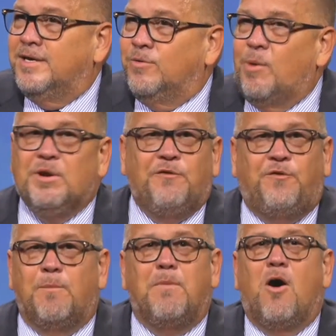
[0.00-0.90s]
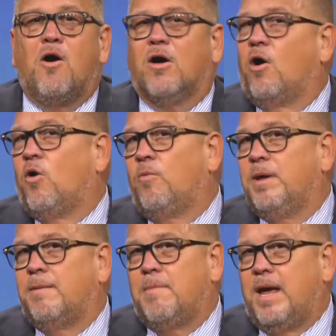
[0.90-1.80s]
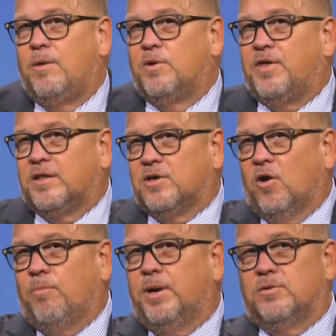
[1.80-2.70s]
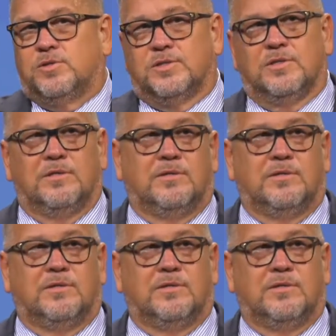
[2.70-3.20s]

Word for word: What would a football goal being made without the goalpost?